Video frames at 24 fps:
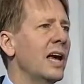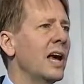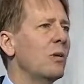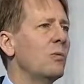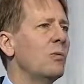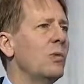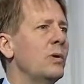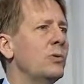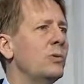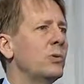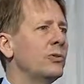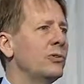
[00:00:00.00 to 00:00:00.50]

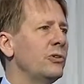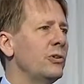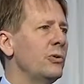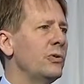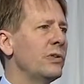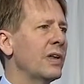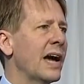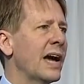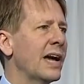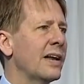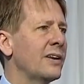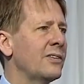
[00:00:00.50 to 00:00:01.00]
And we will do
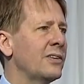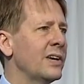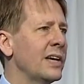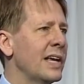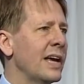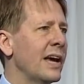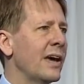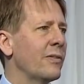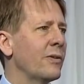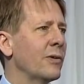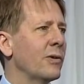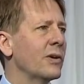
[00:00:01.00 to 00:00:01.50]
that
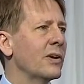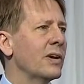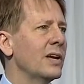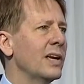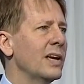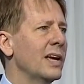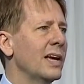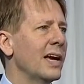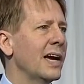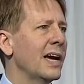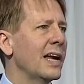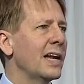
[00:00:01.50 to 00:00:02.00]
together.
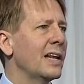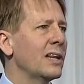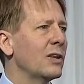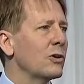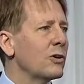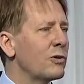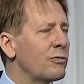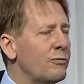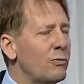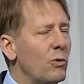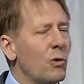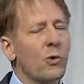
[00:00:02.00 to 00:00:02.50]
And I
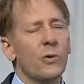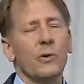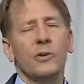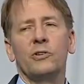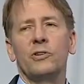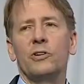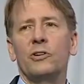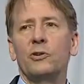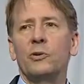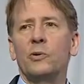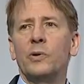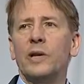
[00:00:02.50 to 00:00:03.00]
look forward
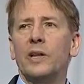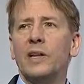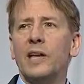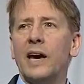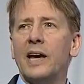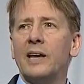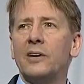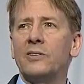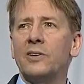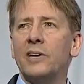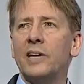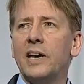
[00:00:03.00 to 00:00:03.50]
to doing
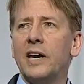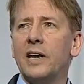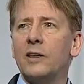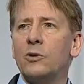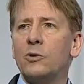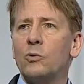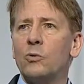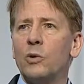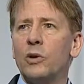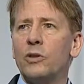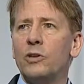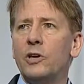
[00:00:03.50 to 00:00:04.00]
that
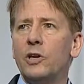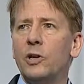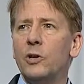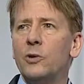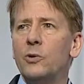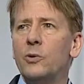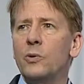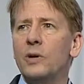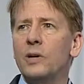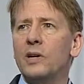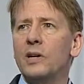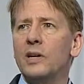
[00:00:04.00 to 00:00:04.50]
together with
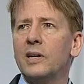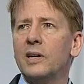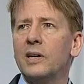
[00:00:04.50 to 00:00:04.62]
you,